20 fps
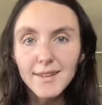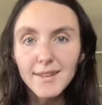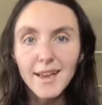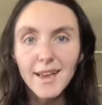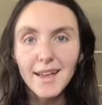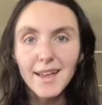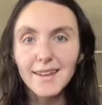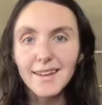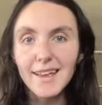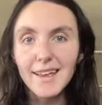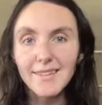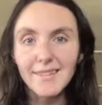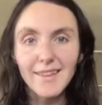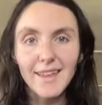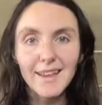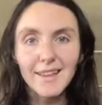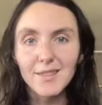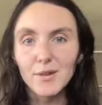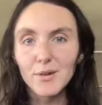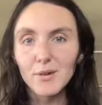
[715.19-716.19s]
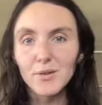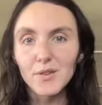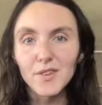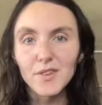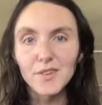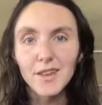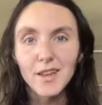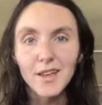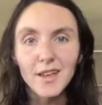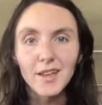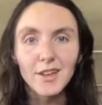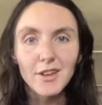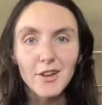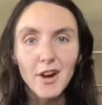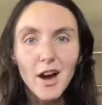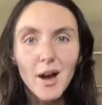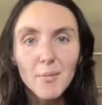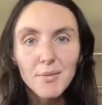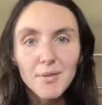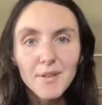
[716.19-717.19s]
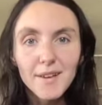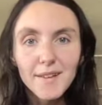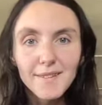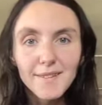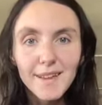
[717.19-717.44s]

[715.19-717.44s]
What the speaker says: and it's like those yacht things